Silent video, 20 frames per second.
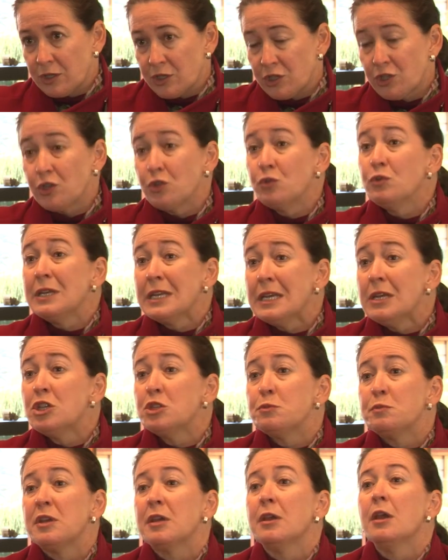So you need
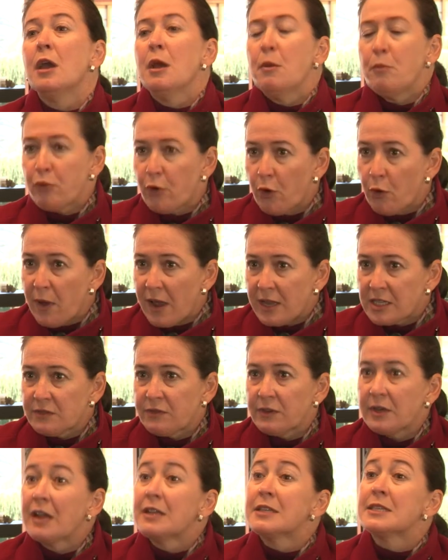to be proactive
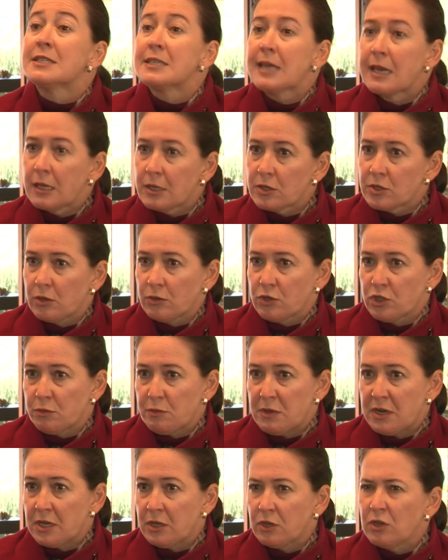in understanding social
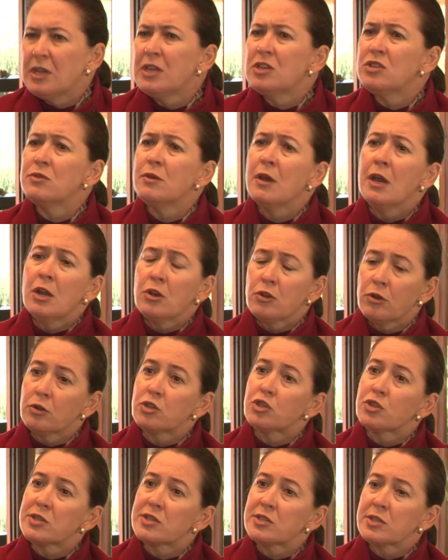media. You need to not
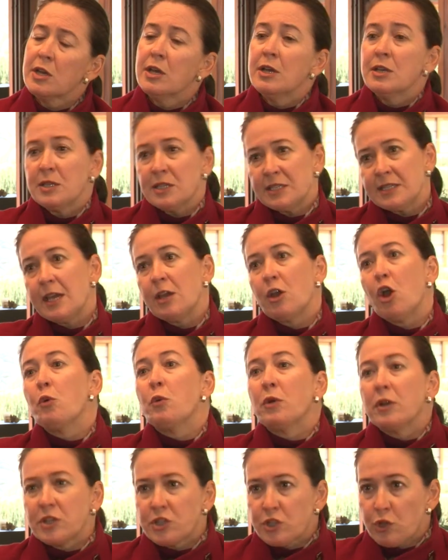just say, oh,
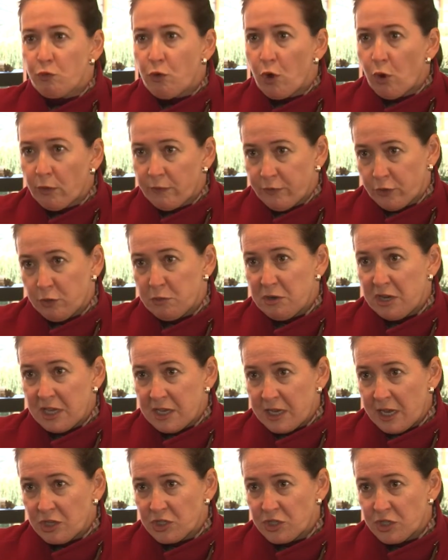well, it's the role of
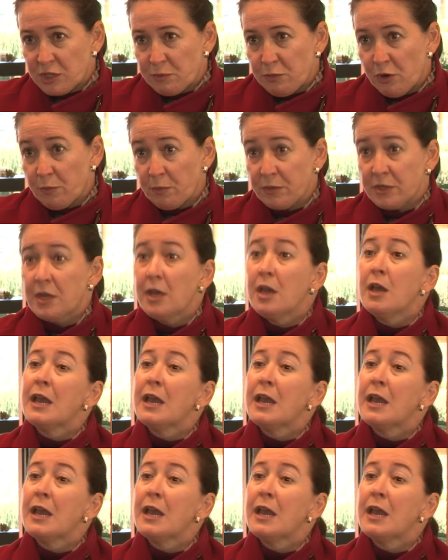communications department.